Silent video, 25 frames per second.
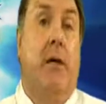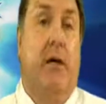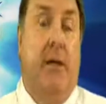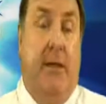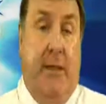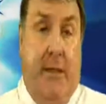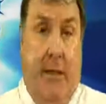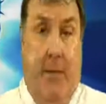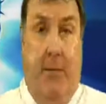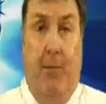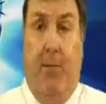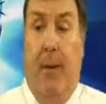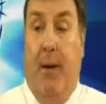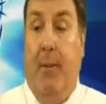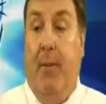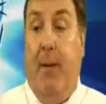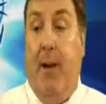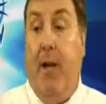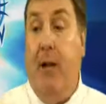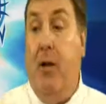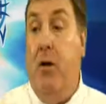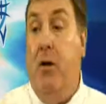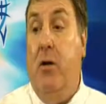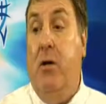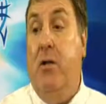simply
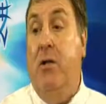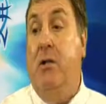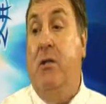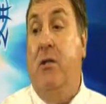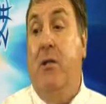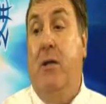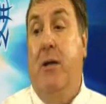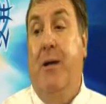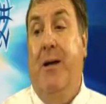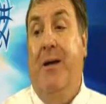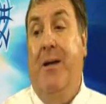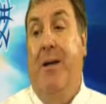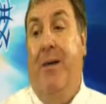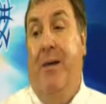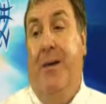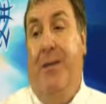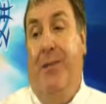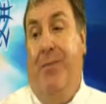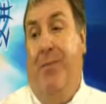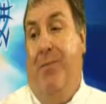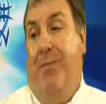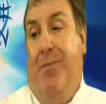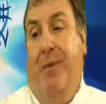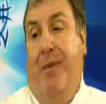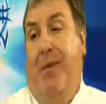because
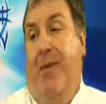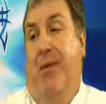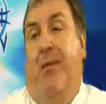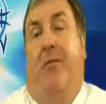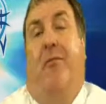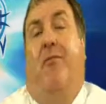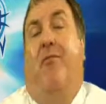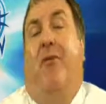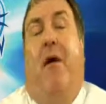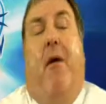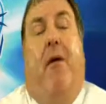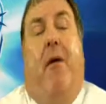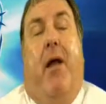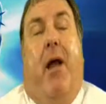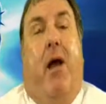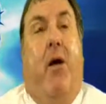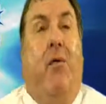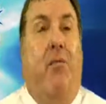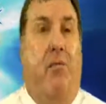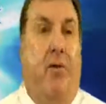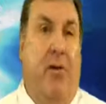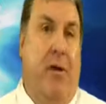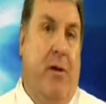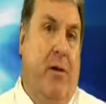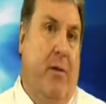very
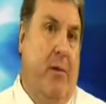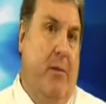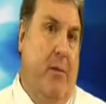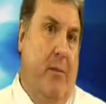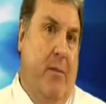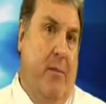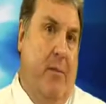often